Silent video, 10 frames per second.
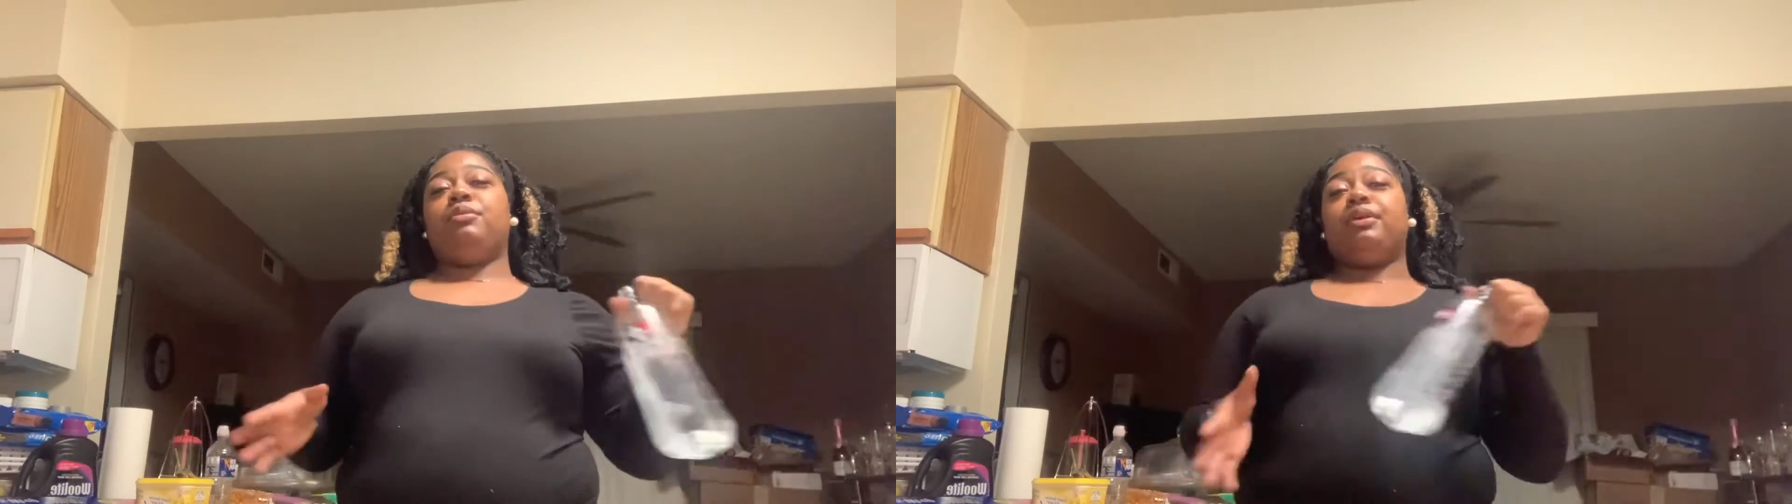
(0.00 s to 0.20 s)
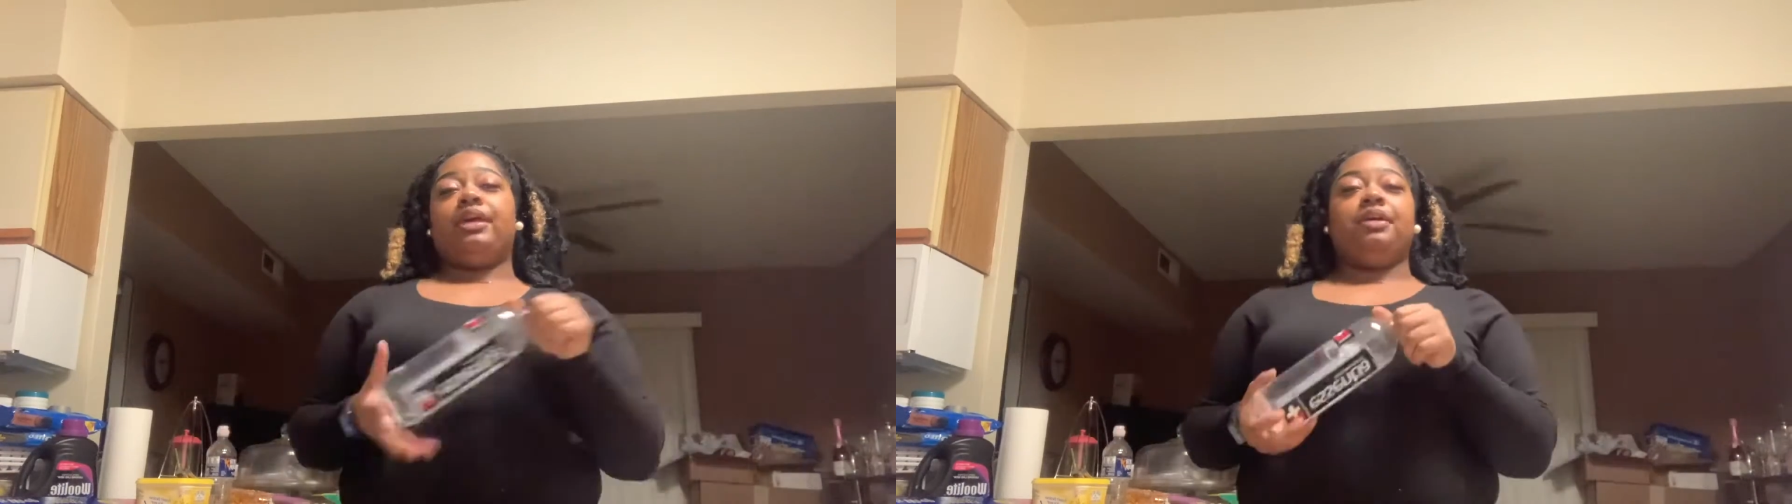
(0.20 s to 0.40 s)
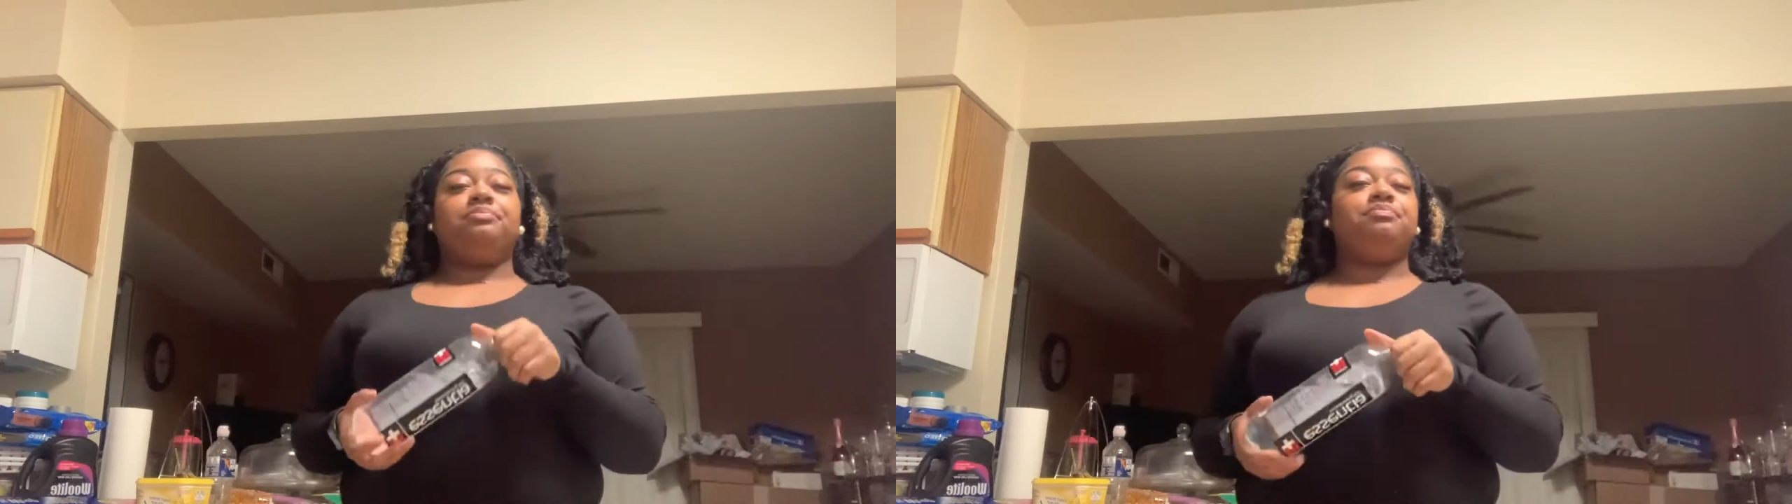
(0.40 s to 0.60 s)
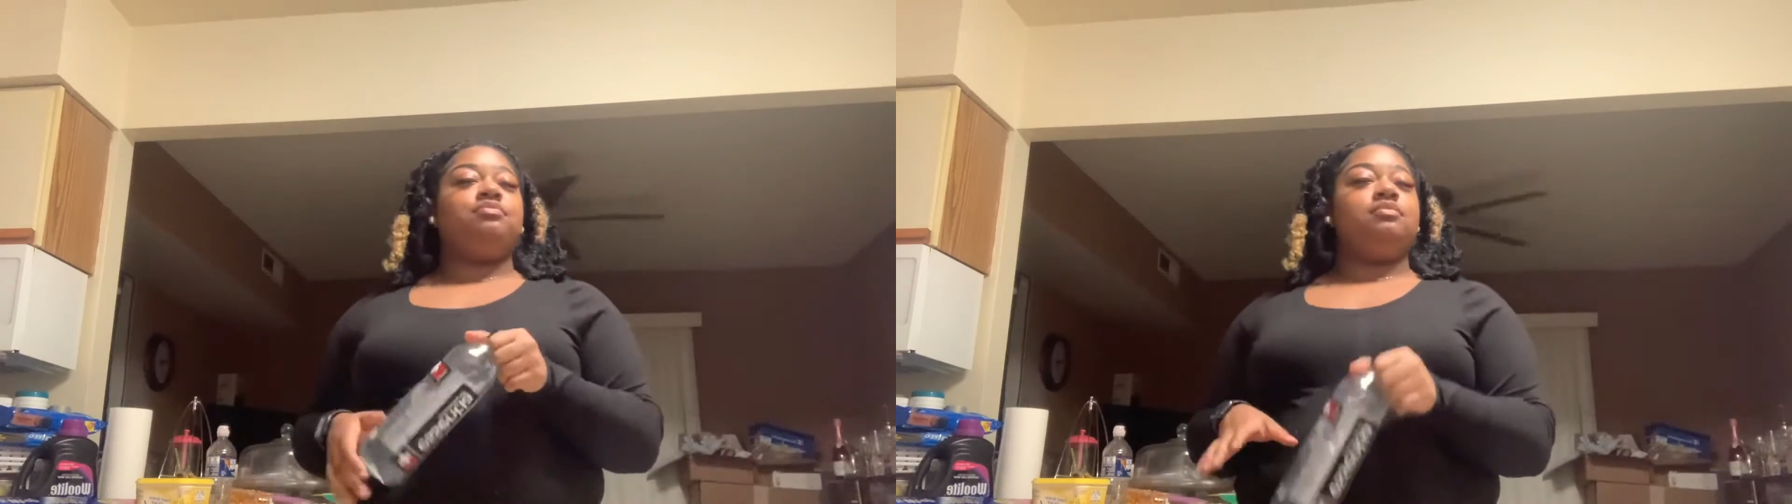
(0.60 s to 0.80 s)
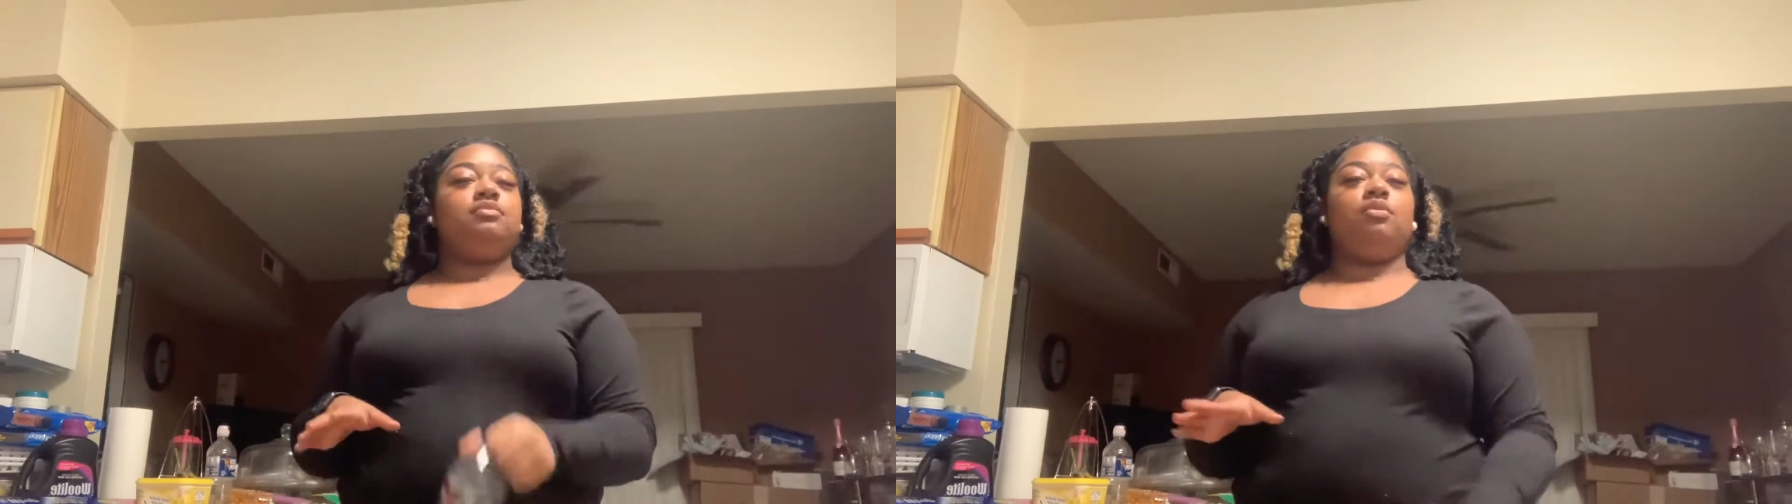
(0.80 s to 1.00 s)

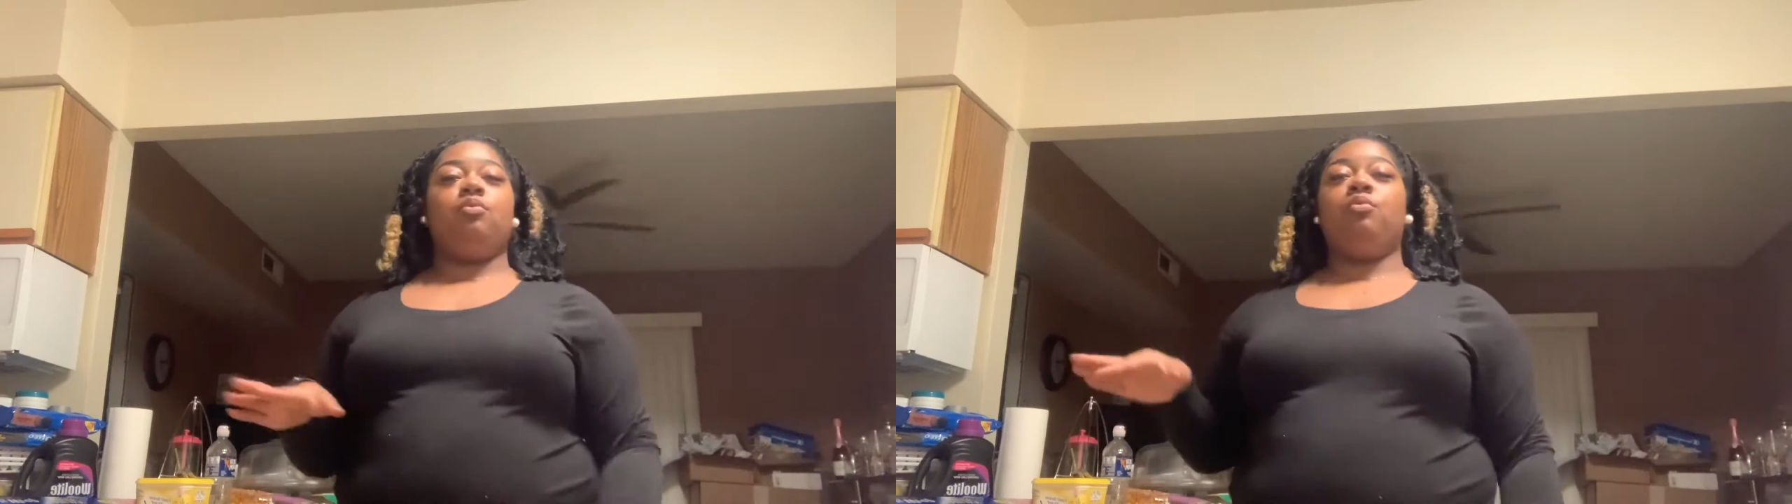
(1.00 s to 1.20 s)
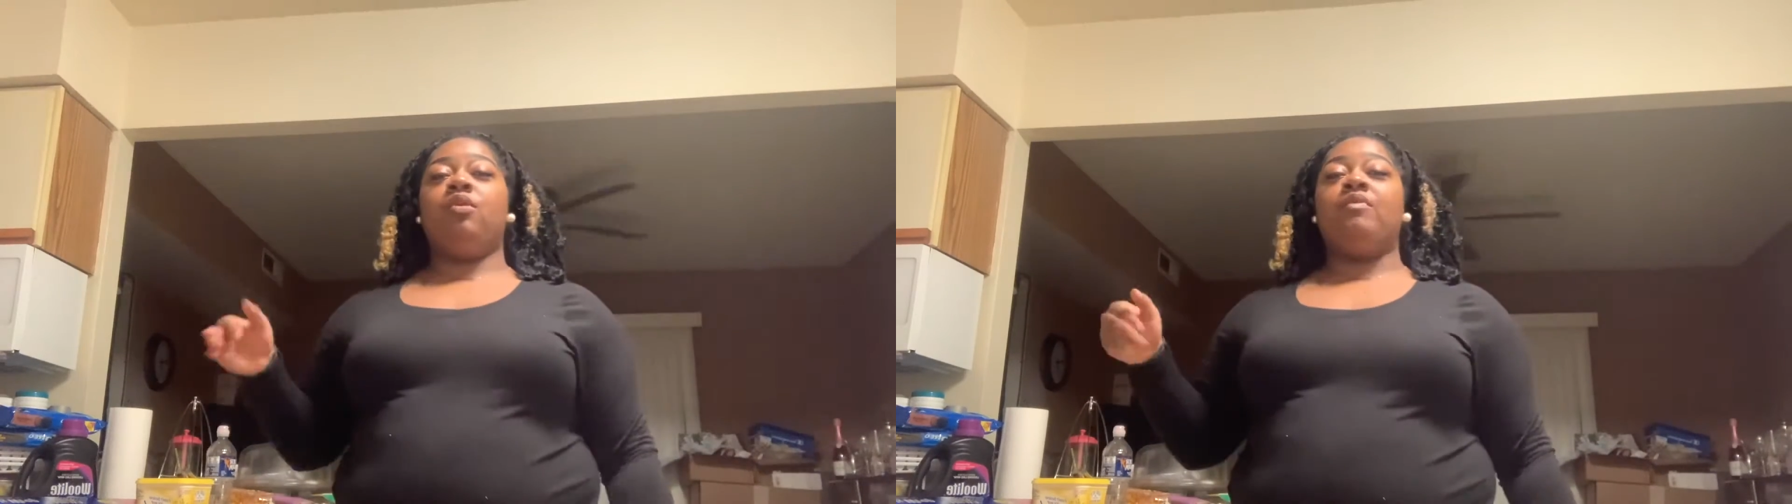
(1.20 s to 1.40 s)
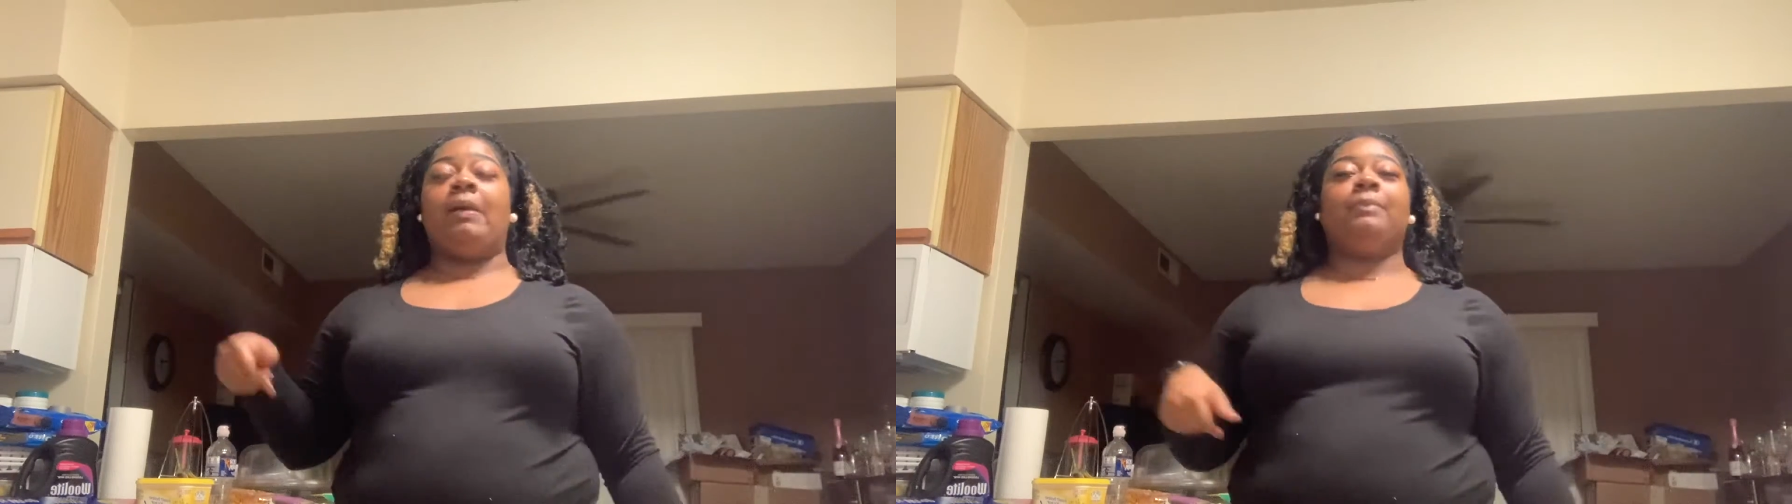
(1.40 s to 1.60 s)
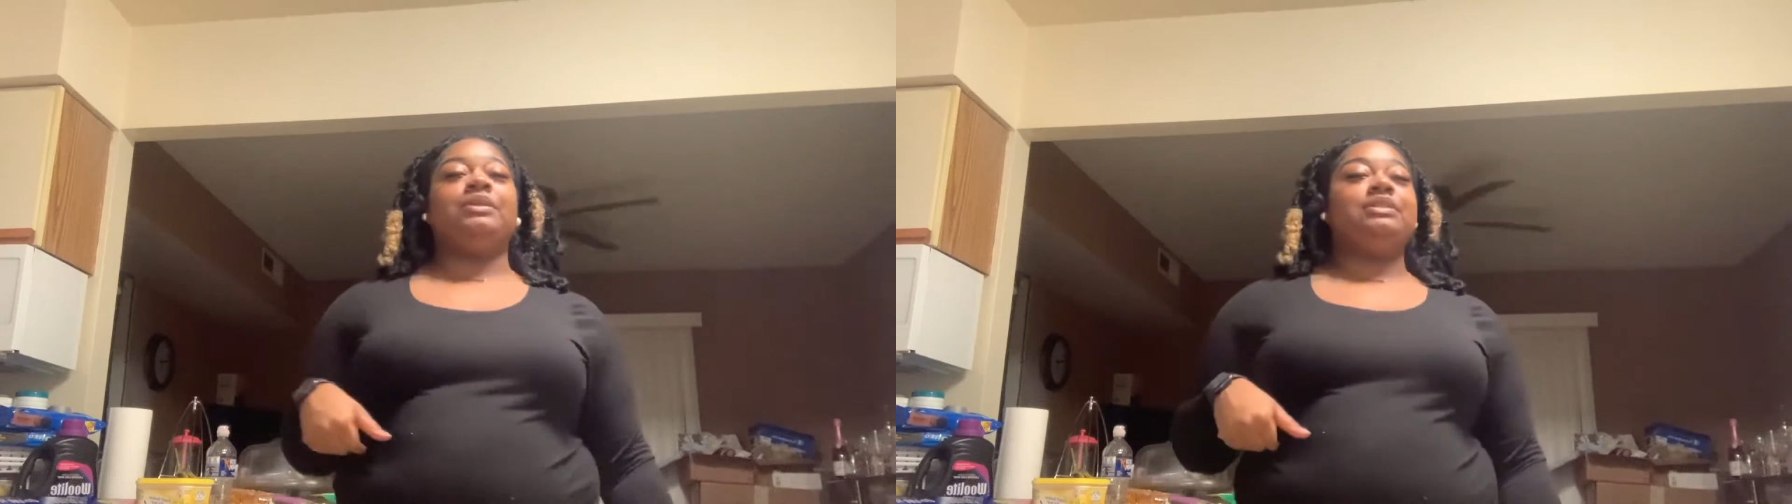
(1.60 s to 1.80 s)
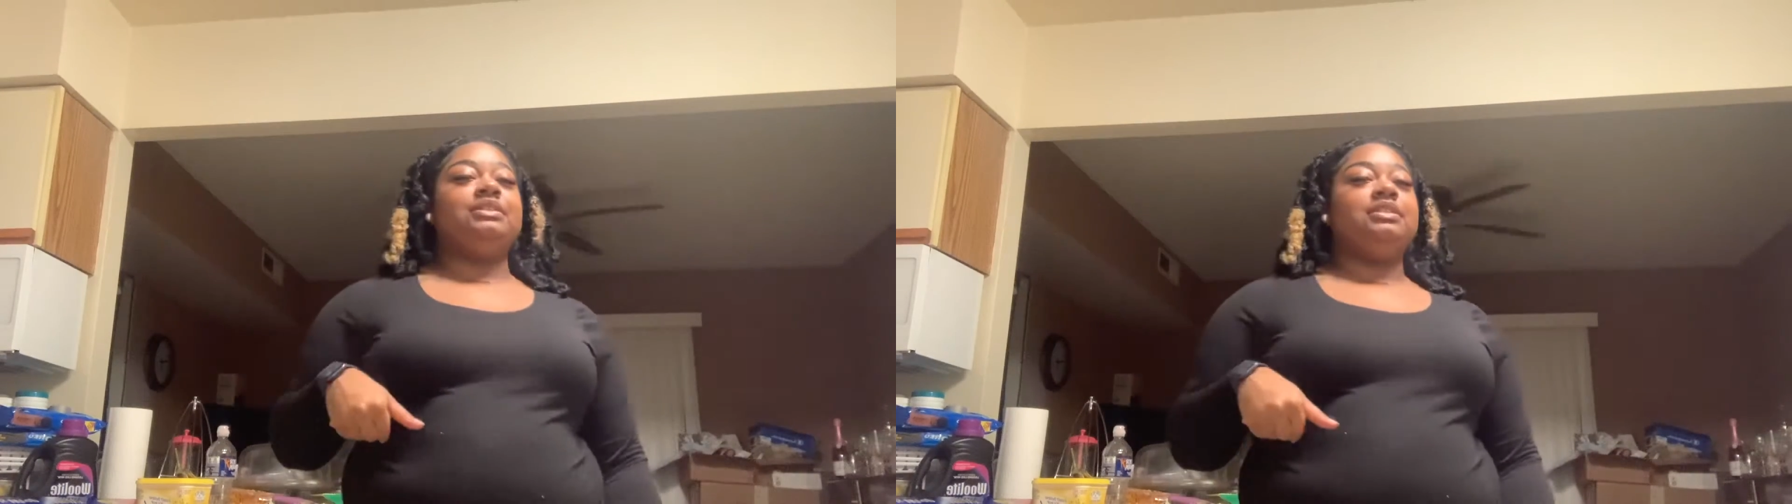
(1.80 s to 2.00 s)
We're rappers.